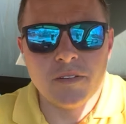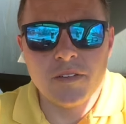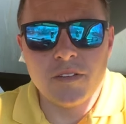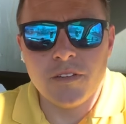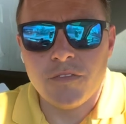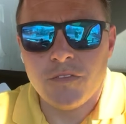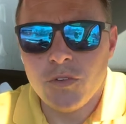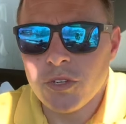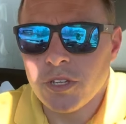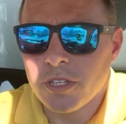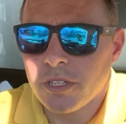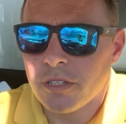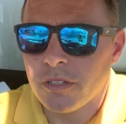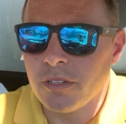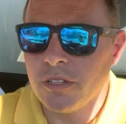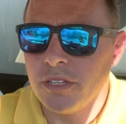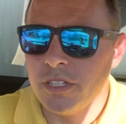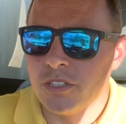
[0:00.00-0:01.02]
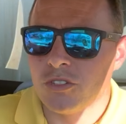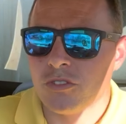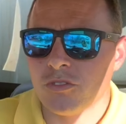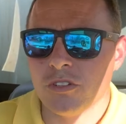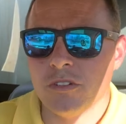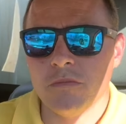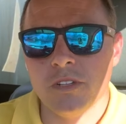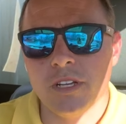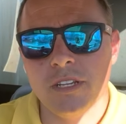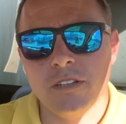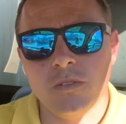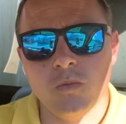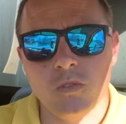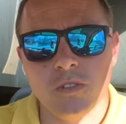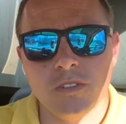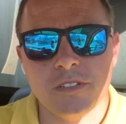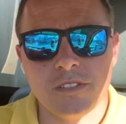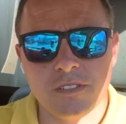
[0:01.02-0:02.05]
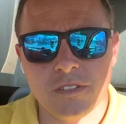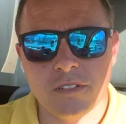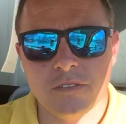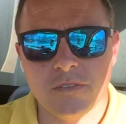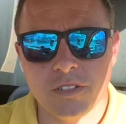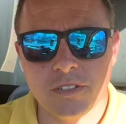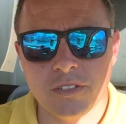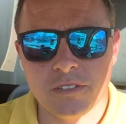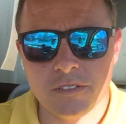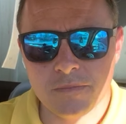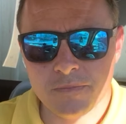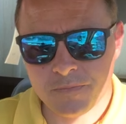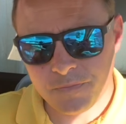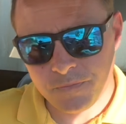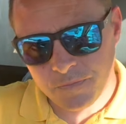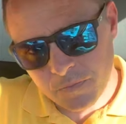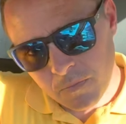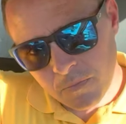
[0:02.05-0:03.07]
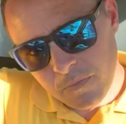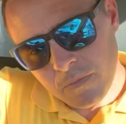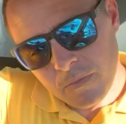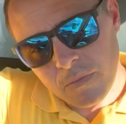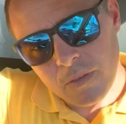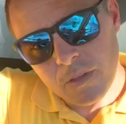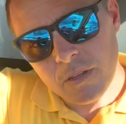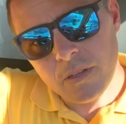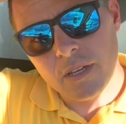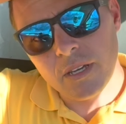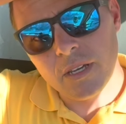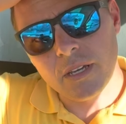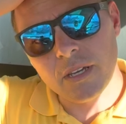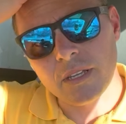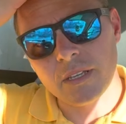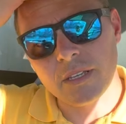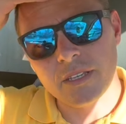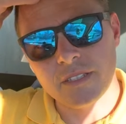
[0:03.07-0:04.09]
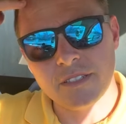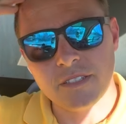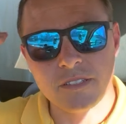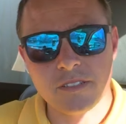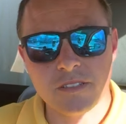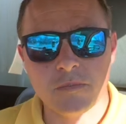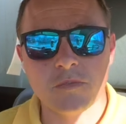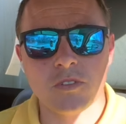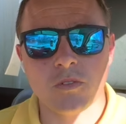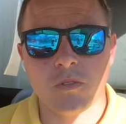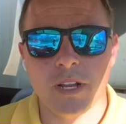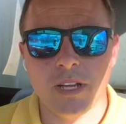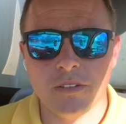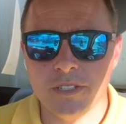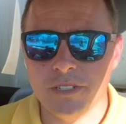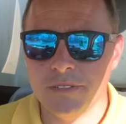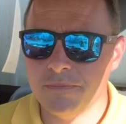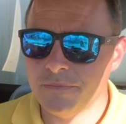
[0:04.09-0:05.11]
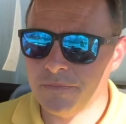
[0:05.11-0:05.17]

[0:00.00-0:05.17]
if you can get streamlined in one service and get systems around it,